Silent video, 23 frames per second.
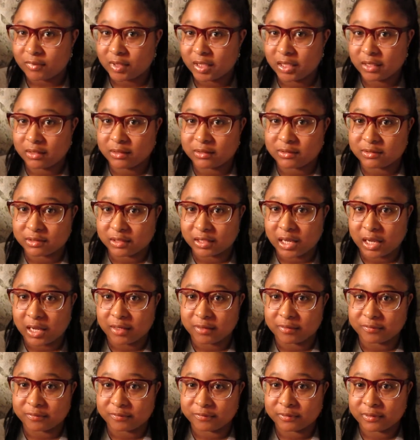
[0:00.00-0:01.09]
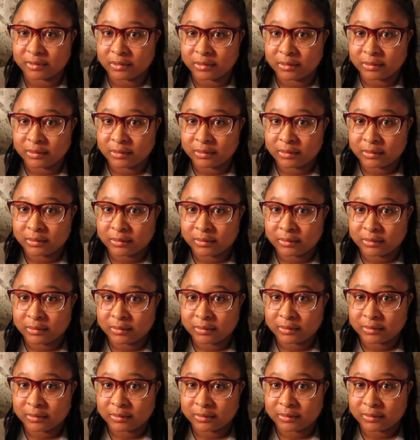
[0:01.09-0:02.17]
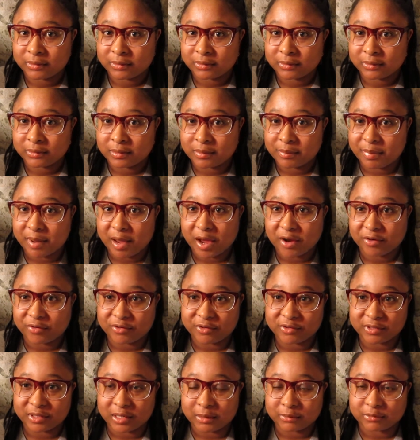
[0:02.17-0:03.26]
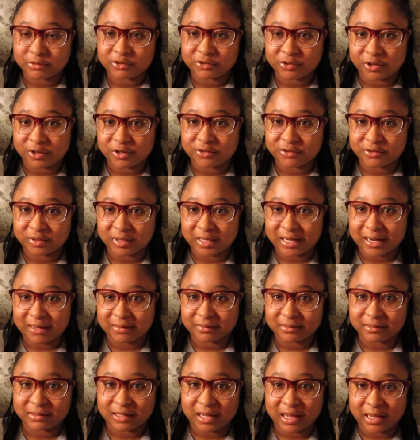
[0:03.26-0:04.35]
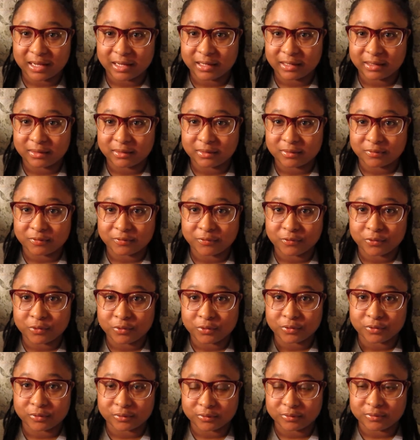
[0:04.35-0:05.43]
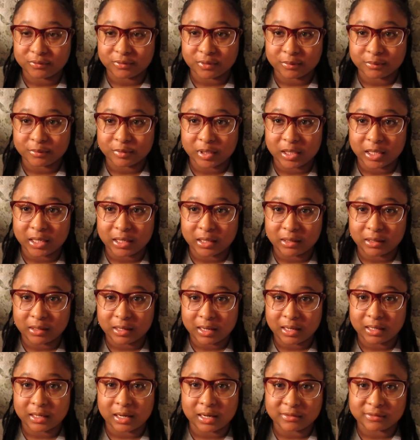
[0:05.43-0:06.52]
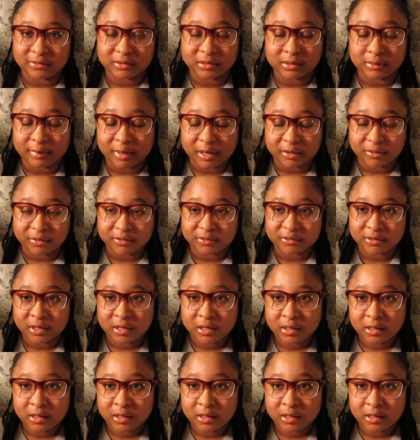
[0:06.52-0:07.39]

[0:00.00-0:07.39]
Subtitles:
it doesn't have the batteries that I was charging outside, the 4 AA and ICD batteries.